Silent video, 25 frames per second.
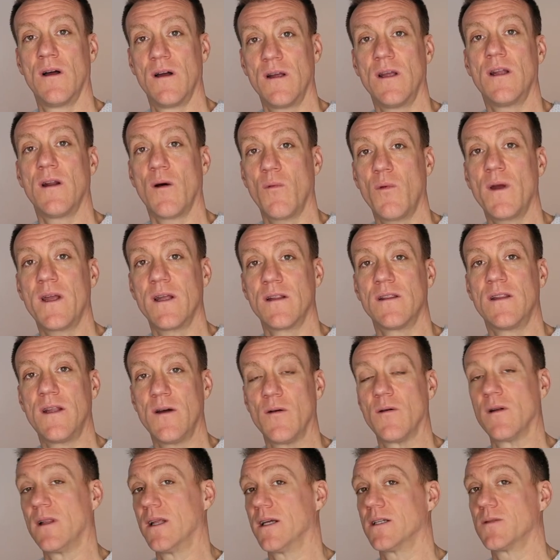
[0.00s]
you know, we can
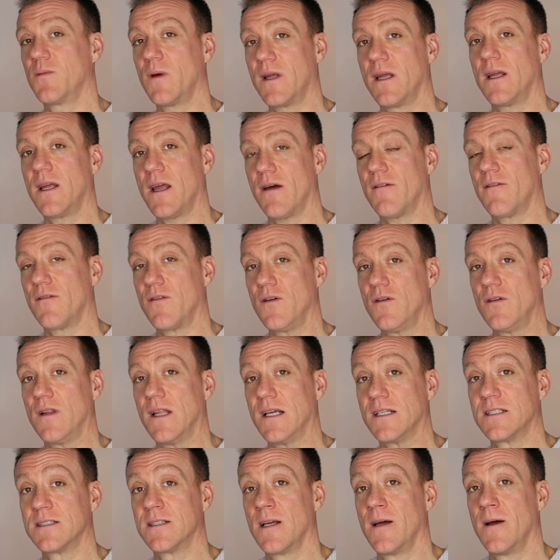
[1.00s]
deal with this, we can get through
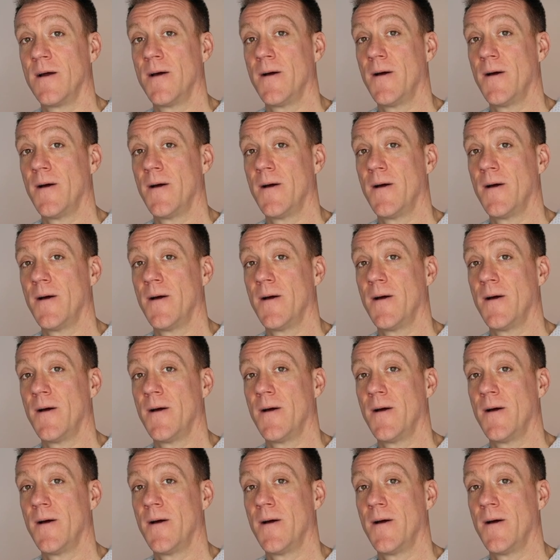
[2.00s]
this.